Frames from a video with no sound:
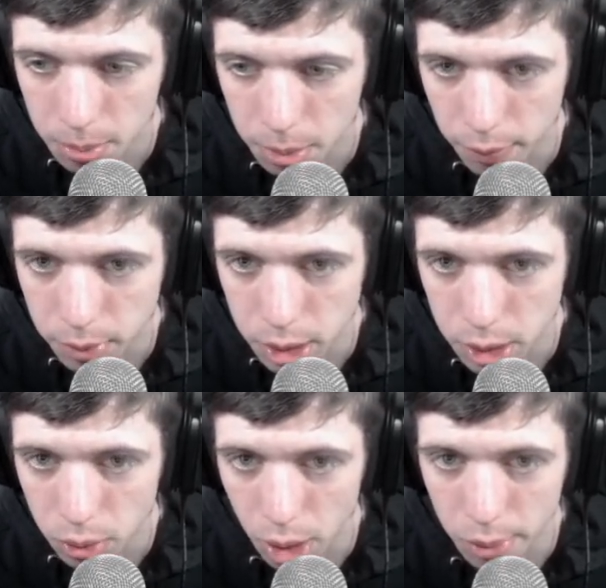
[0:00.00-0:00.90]
But if we
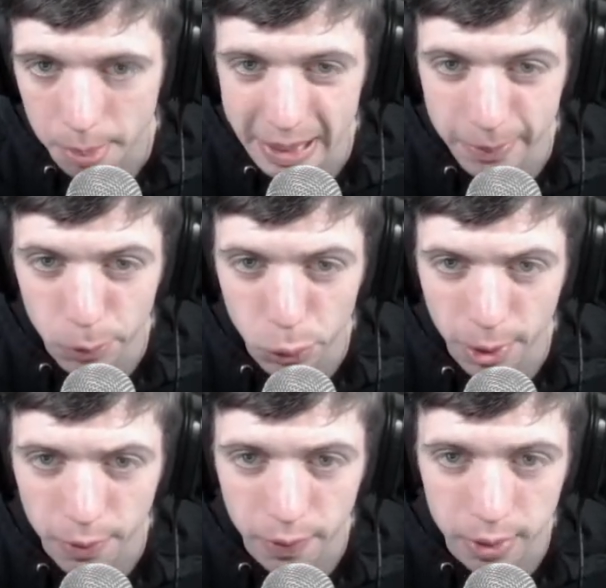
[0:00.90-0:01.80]
go out a bit
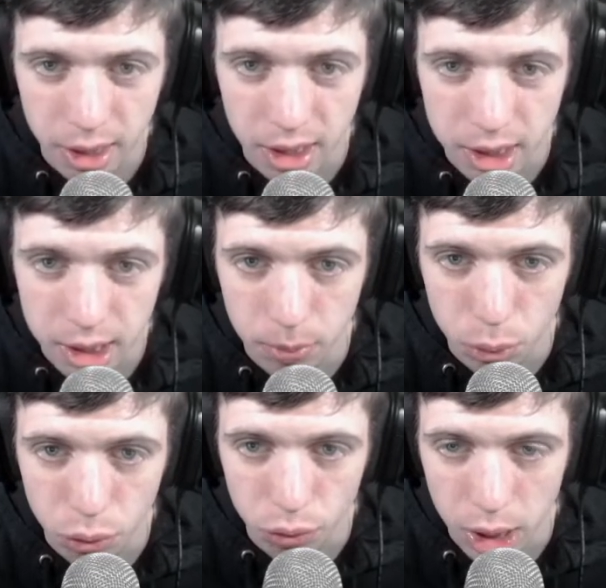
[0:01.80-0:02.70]
more, you can see
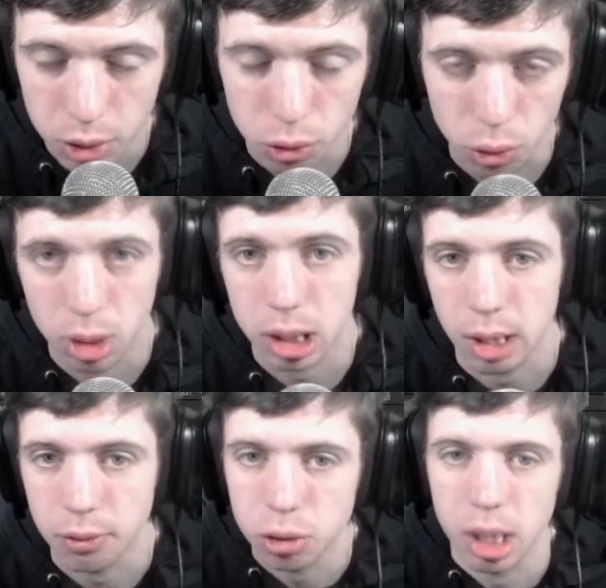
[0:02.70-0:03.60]
more red. So it
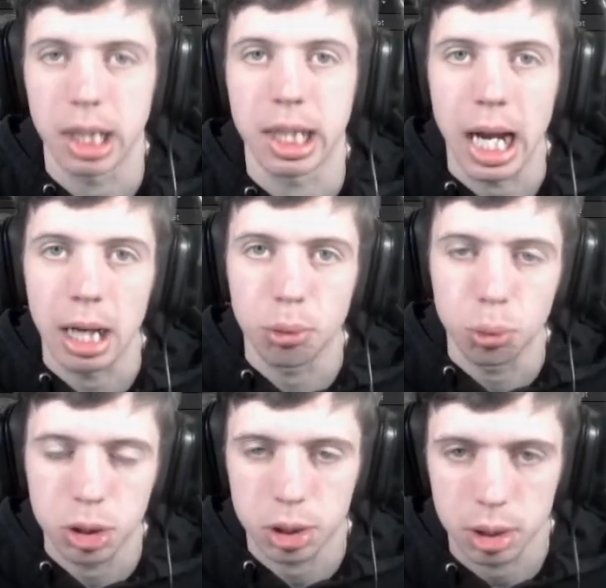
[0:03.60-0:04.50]
gives you like
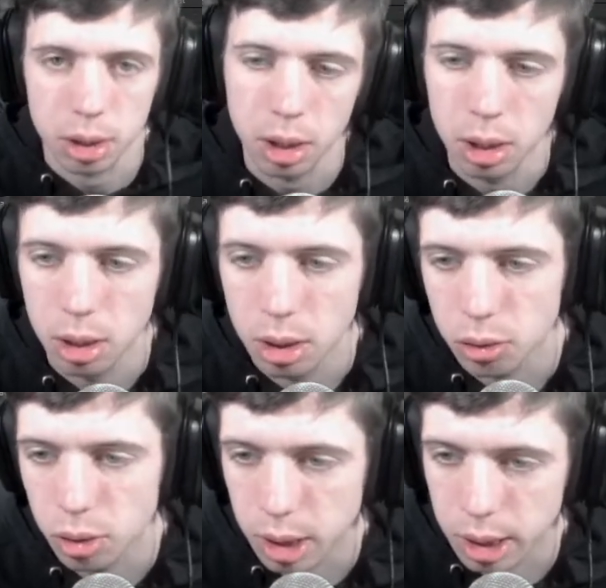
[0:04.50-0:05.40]
arrows,
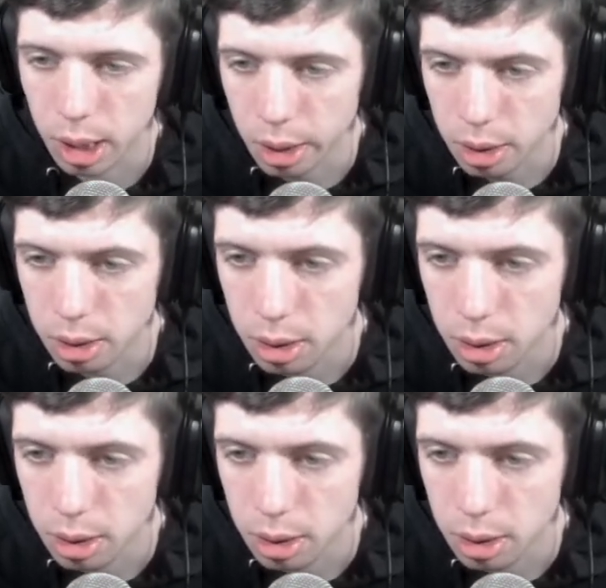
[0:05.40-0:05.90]
so you can.